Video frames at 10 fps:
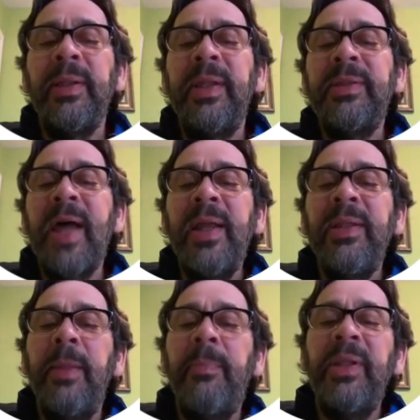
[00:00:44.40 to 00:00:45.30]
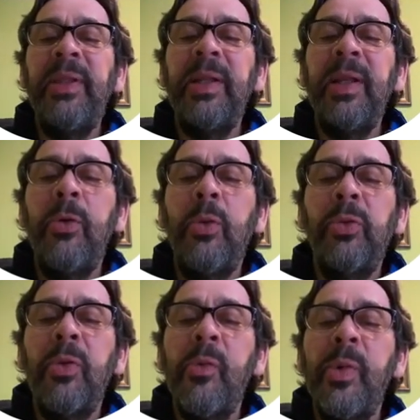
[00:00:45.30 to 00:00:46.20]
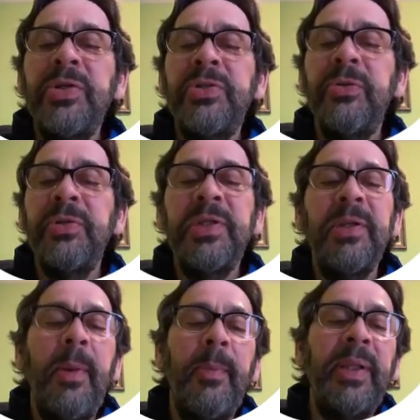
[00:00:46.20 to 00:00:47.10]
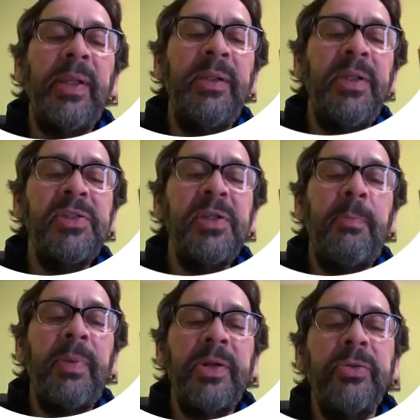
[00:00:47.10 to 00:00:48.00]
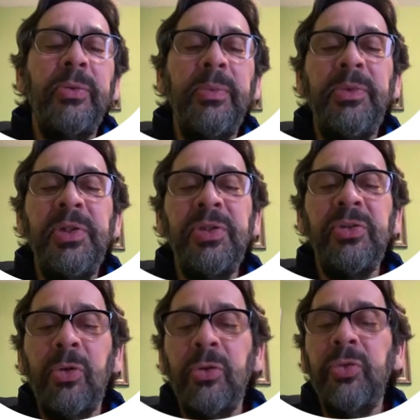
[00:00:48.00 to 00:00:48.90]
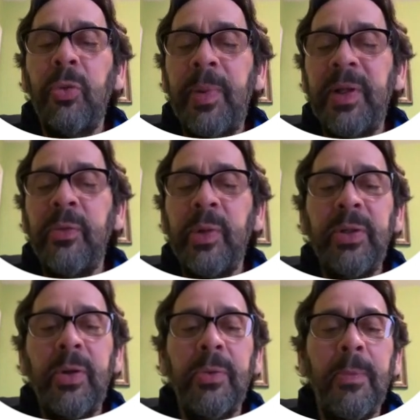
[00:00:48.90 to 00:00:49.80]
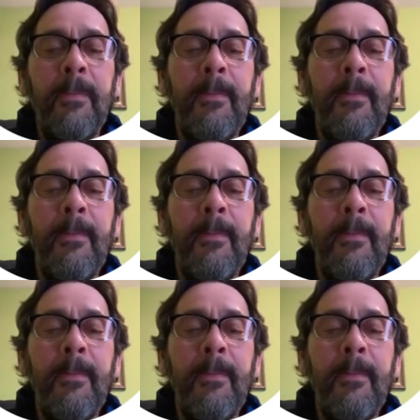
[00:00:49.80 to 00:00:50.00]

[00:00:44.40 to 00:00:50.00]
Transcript: The time-dependent Klein-Gordon equation is given by this expression. This is also very well known.